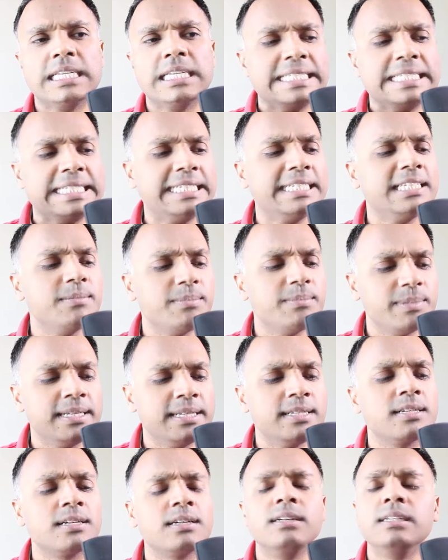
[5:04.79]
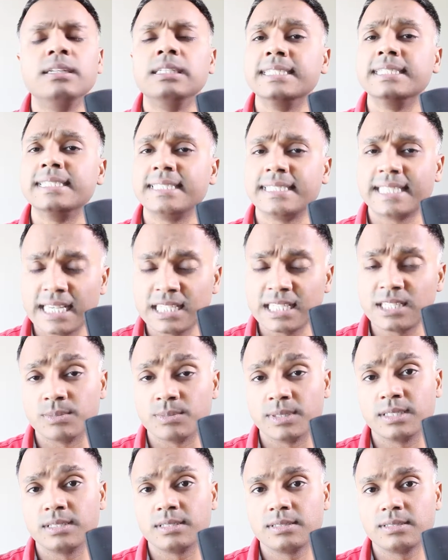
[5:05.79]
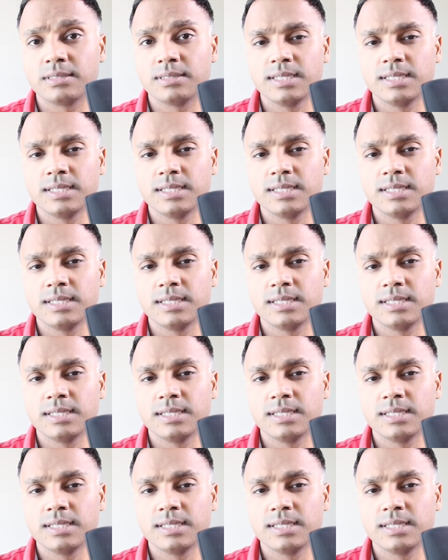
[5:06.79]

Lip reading: deep internal assessments,